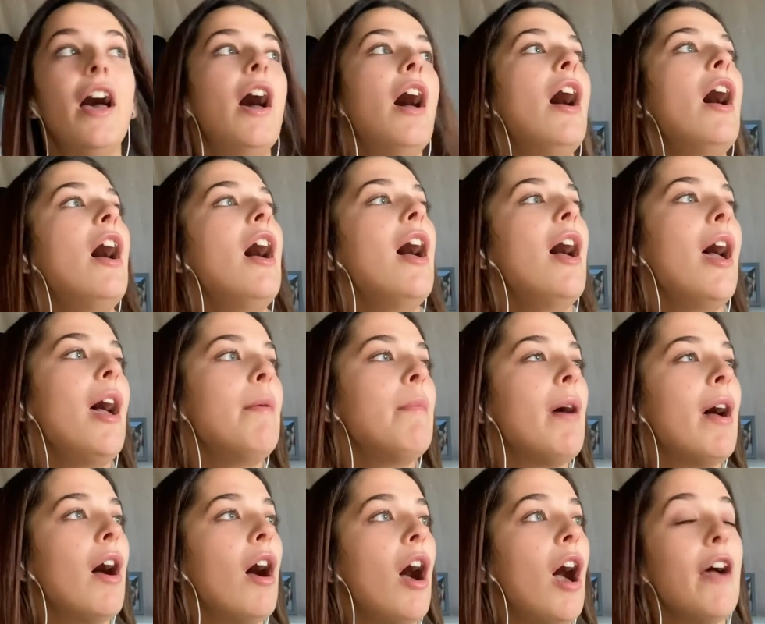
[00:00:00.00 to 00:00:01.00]

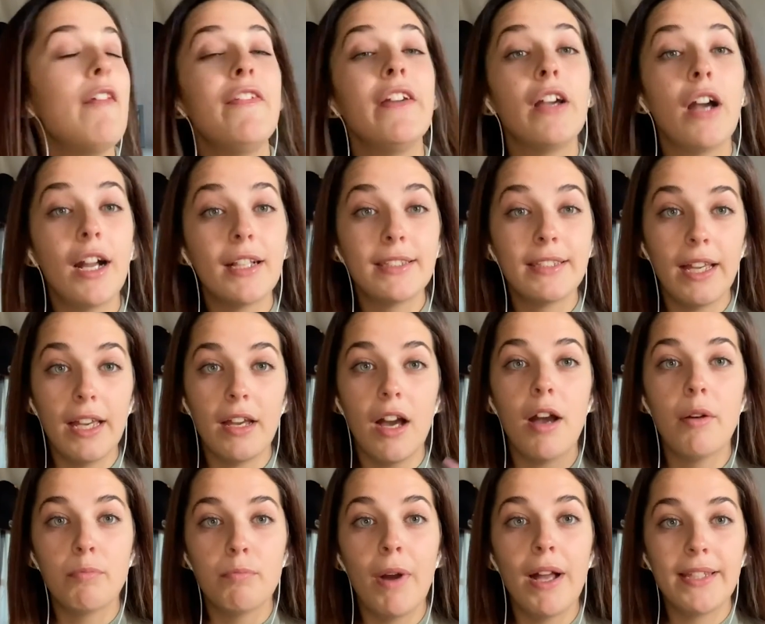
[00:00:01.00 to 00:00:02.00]
I think I'd
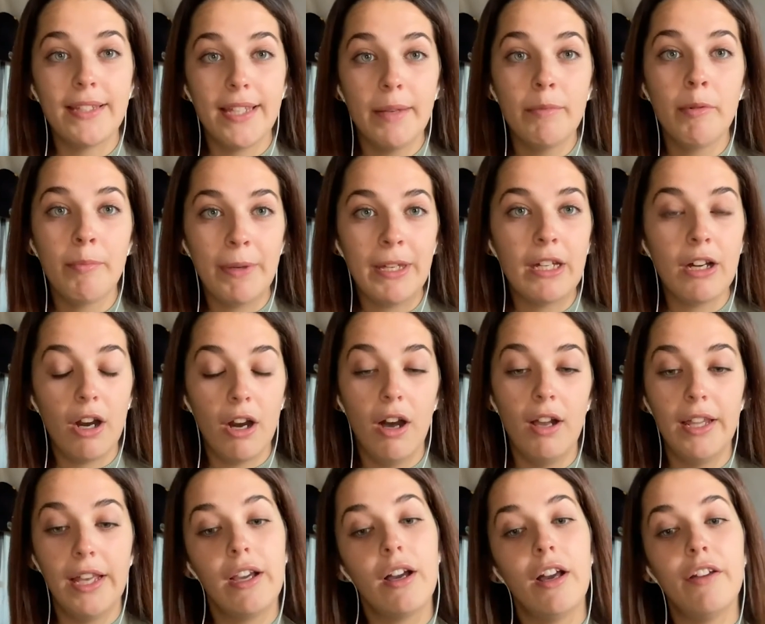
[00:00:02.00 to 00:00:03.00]
take my team would be
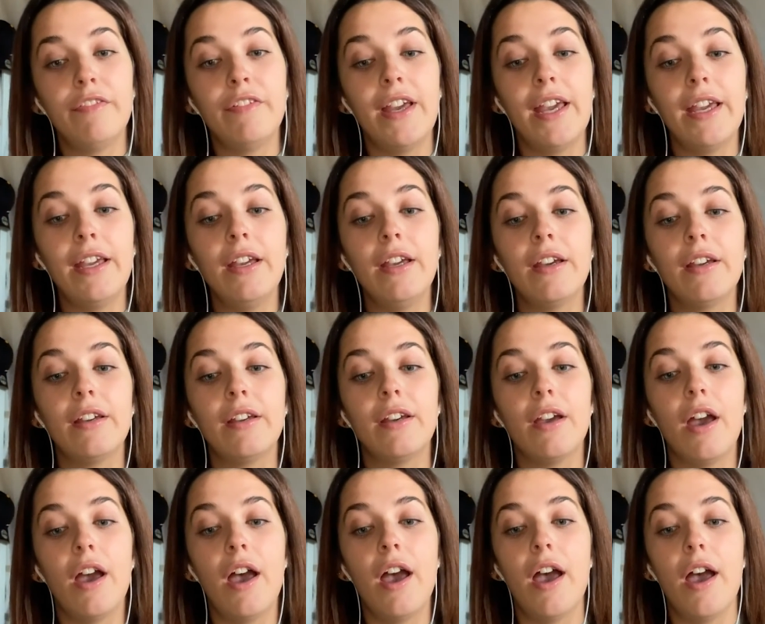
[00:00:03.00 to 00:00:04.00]
Carling. I think,
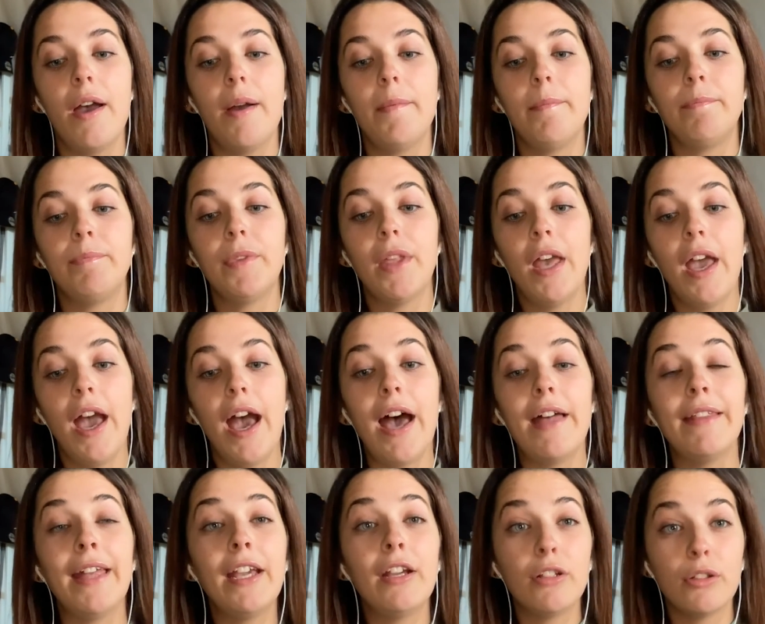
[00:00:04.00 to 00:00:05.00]

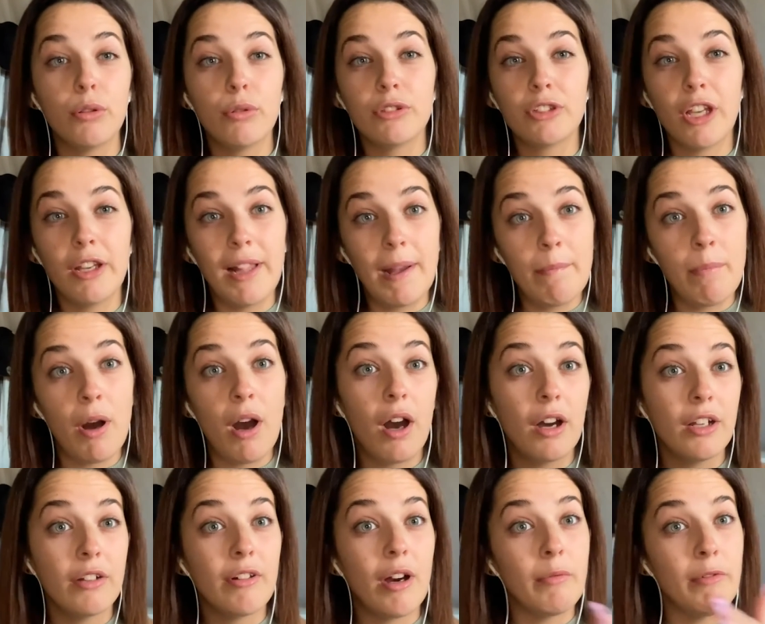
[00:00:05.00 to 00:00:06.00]
and they could also then
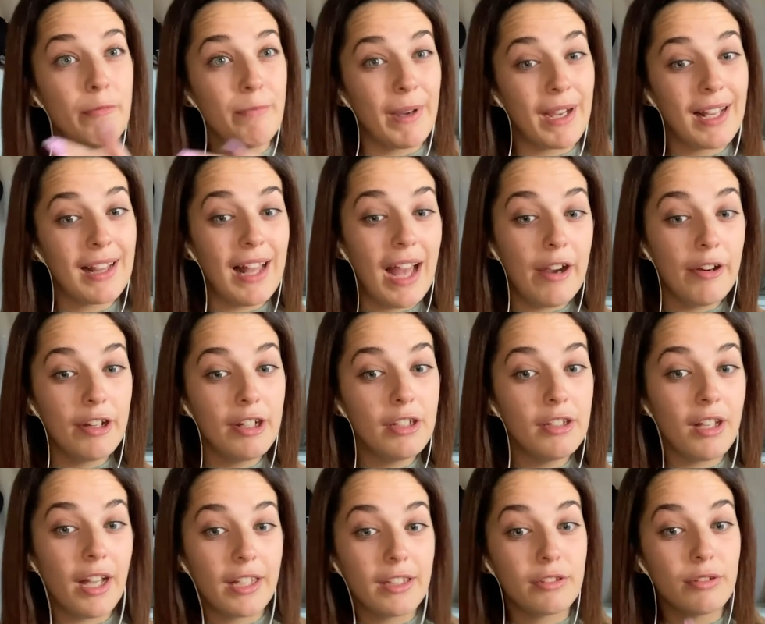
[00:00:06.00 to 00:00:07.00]
partner up with McLaren,
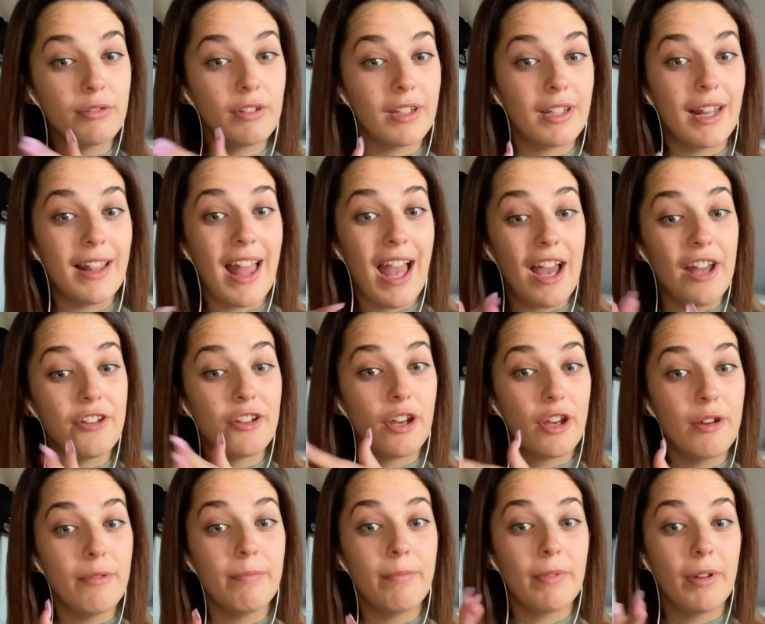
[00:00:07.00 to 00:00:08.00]
like sort of the
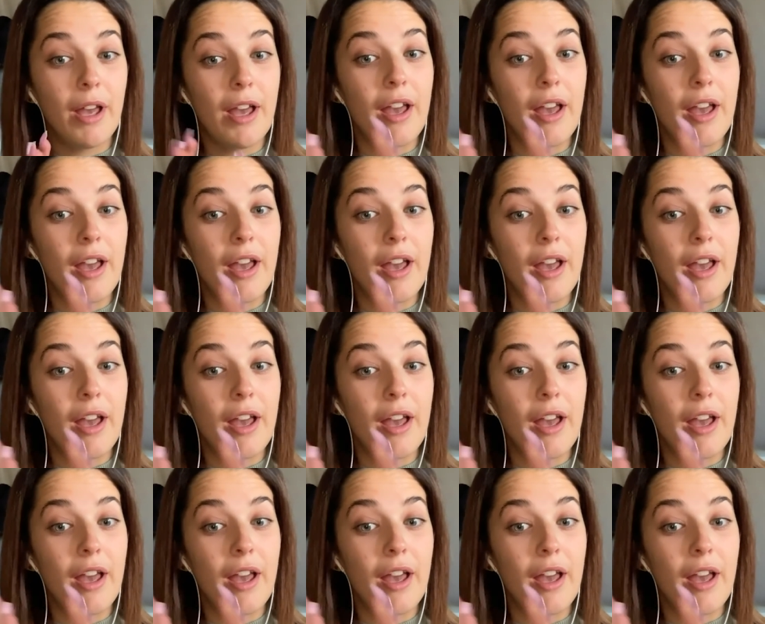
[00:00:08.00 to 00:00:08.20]
Lando